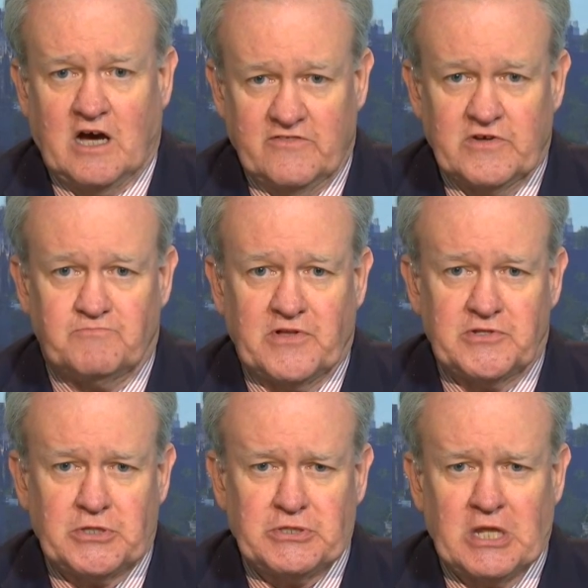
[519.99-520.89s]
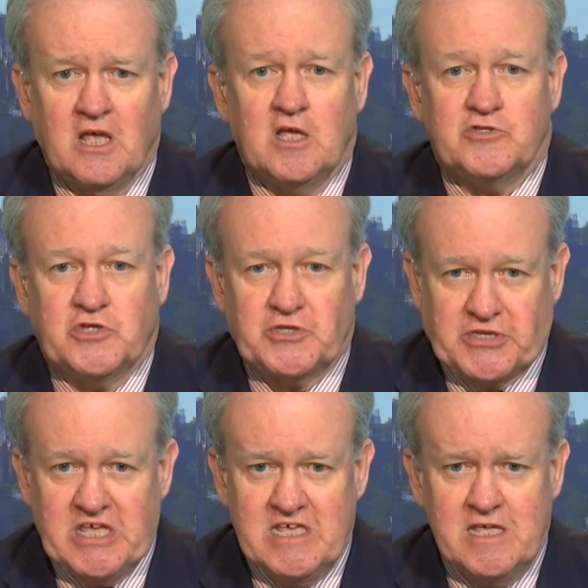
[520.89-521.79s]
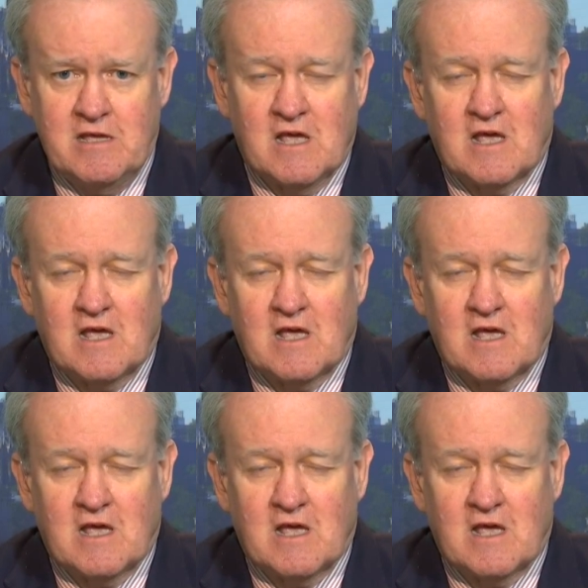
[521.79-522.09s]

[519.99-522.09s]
other places to see.